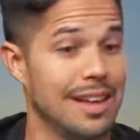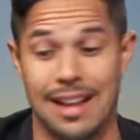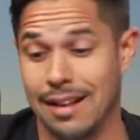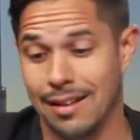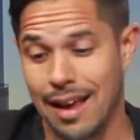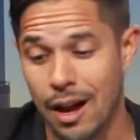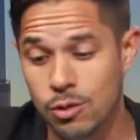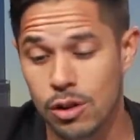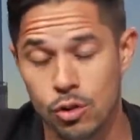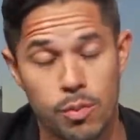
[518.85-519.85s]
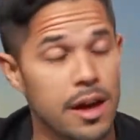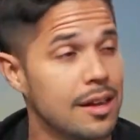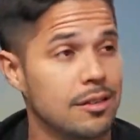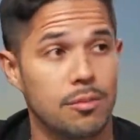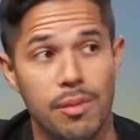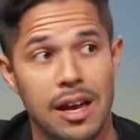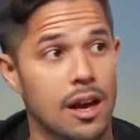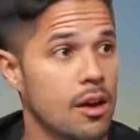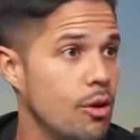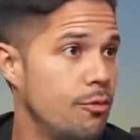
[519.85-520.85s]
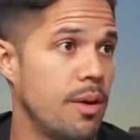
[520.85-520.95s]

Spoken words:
And actually Dubai is the mecca of